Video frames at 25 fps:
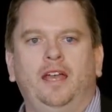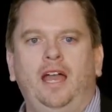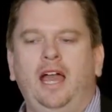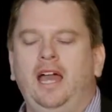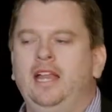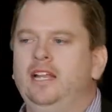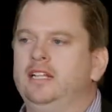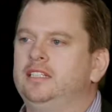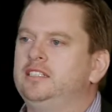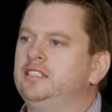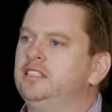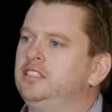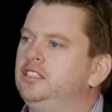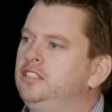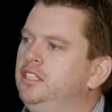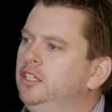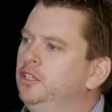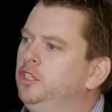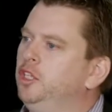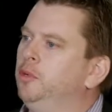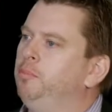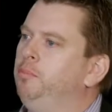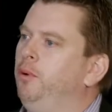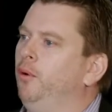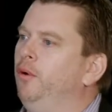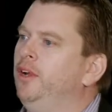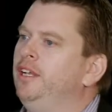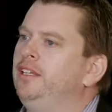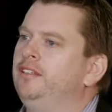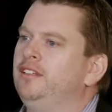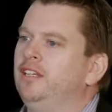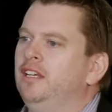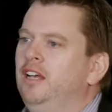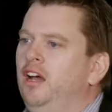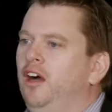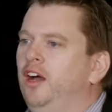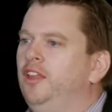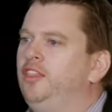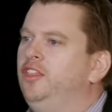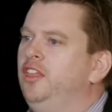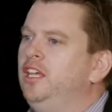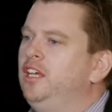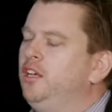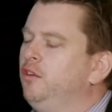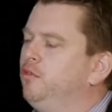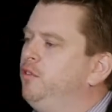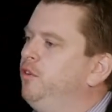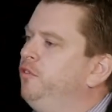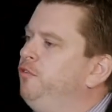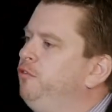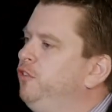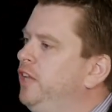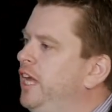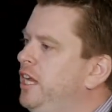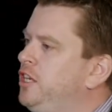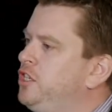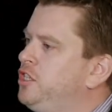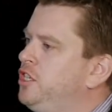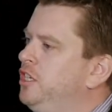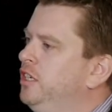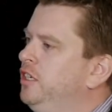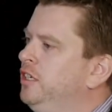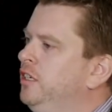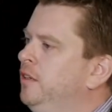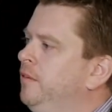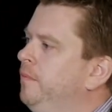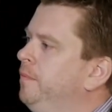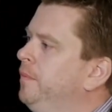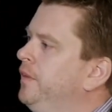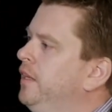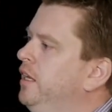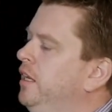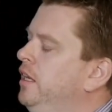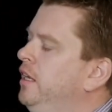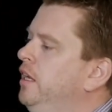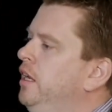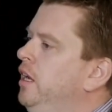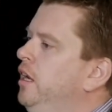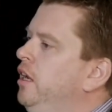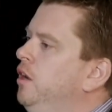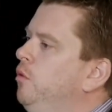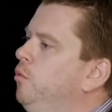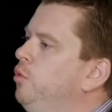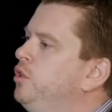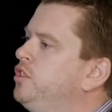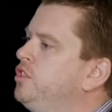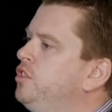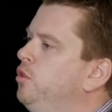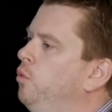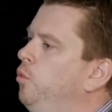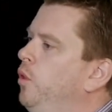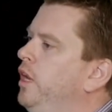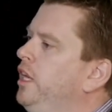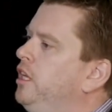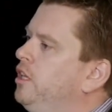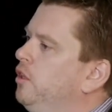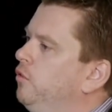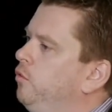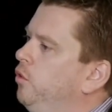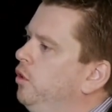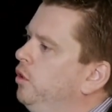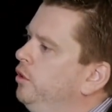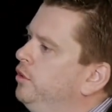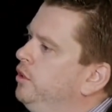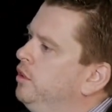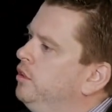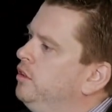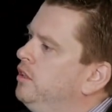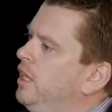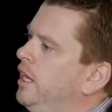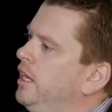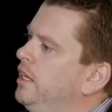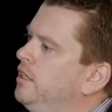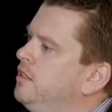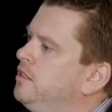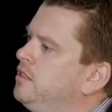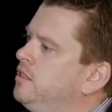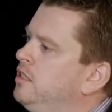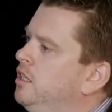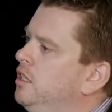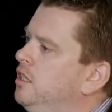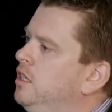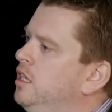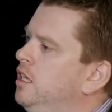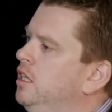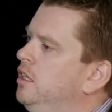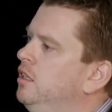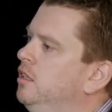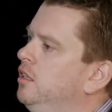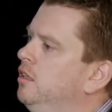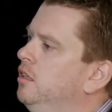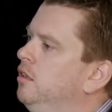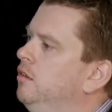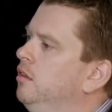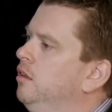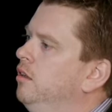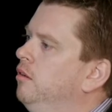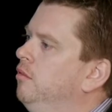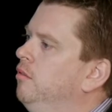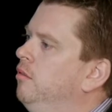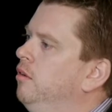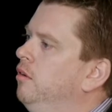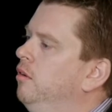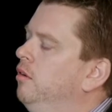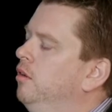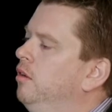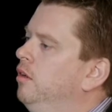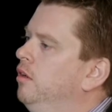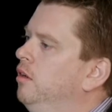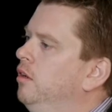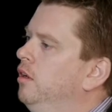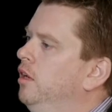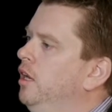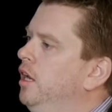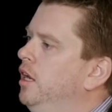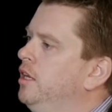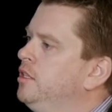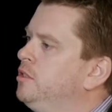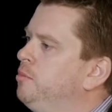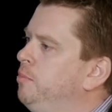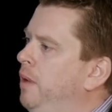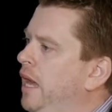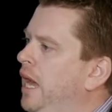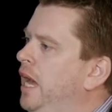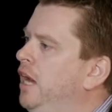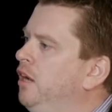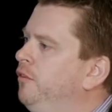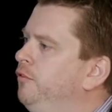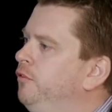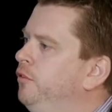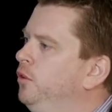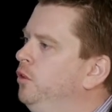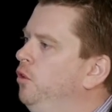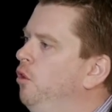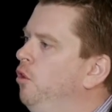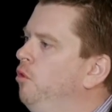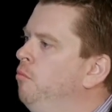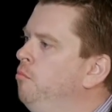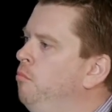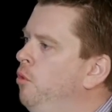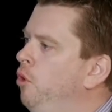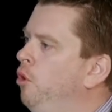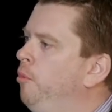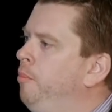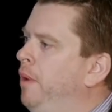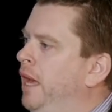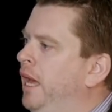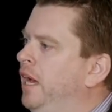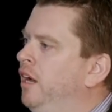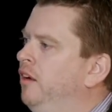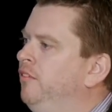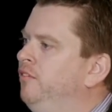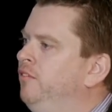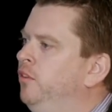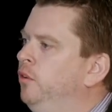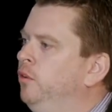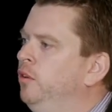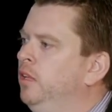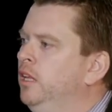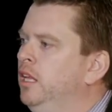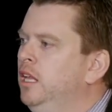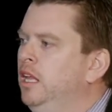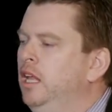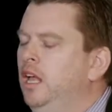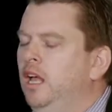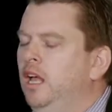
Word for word: and it's still a point, I think, of reflection, was the week of World Youth Day in Sydney as powerful or more powerful